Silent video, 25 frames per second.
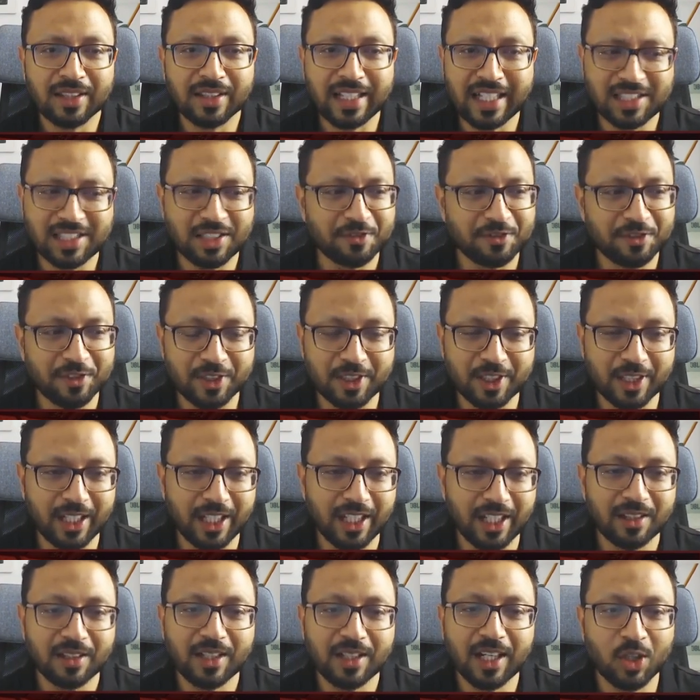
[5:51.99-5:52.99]
That's it for
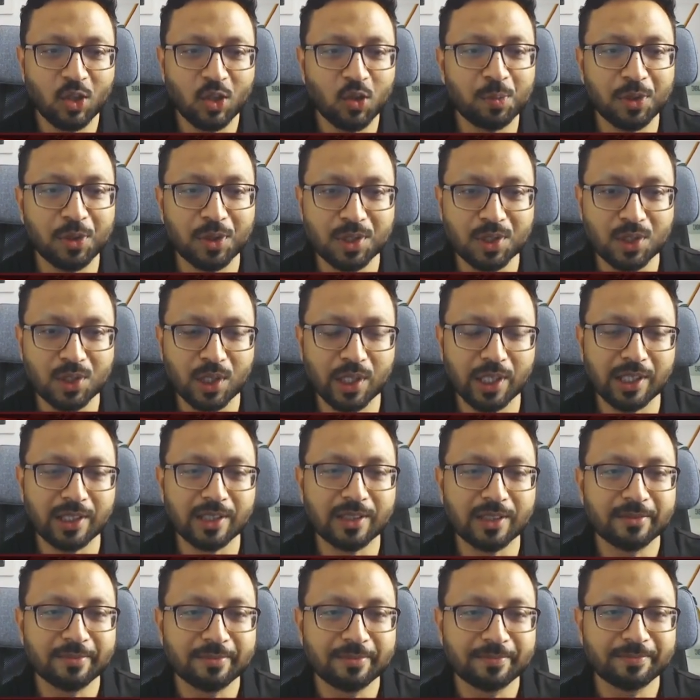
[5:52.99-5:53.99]
today. I hope you enjoyed
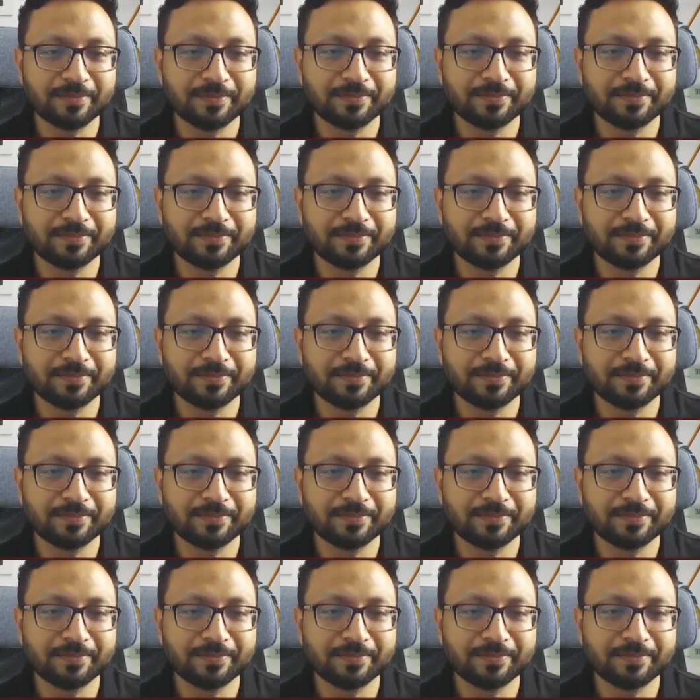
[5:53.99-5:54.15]
it.